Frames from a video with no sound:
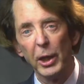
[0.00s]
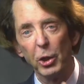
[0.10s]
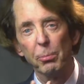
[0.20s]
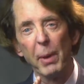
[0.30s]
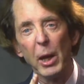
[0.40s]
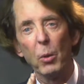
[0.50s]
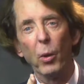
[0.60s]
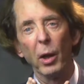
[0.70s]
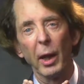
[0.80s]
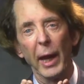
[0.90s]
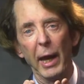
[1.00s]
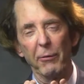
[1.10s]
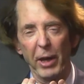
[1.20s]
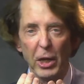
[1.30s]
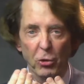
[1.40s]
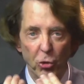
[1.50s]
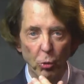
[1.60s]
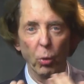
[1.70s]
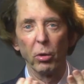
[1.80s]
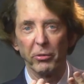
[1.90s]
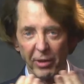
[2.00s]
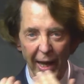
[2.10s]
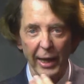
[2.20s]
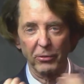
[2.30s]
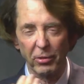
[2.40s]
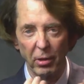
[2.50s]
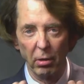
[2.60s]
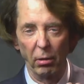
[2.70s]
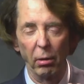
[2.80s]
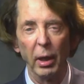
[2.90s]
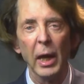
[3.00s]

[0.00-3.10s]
you may well have a dual tax year.